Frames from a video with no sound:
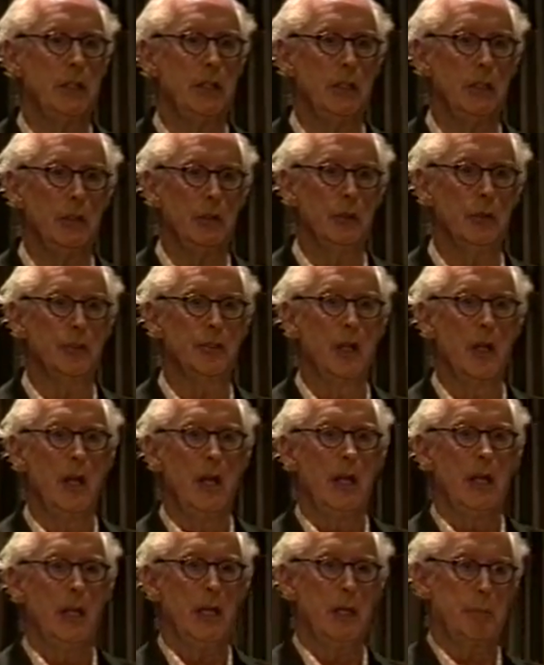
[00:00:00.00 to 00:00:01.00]
news,
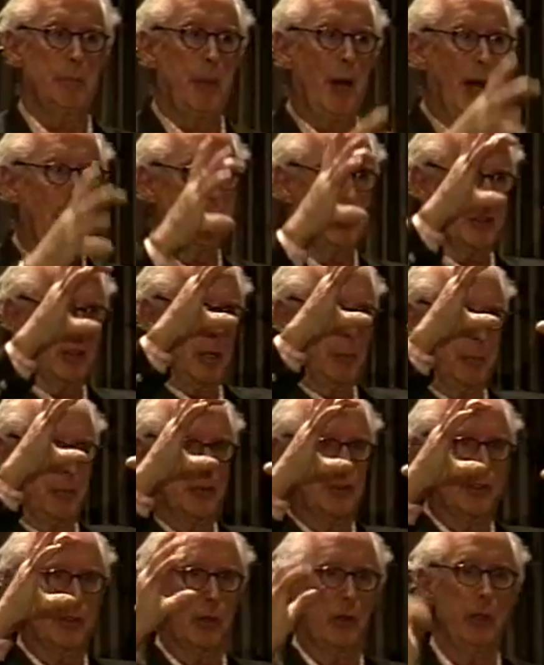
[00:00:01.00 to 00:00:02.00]
it pops up a
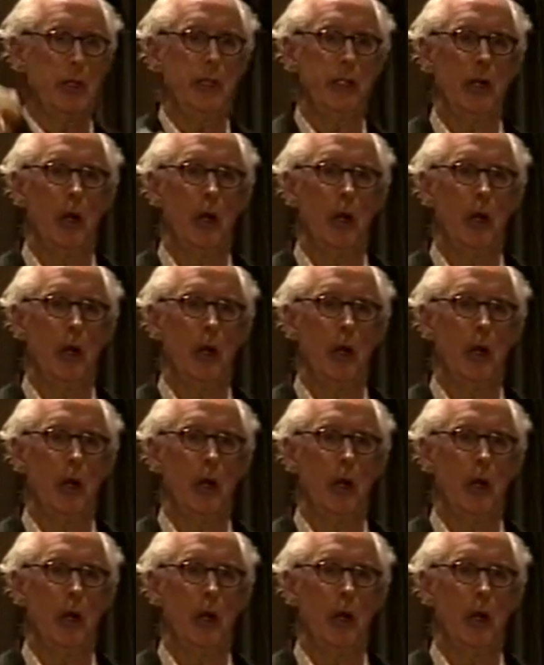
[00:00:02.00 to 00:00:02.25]
screen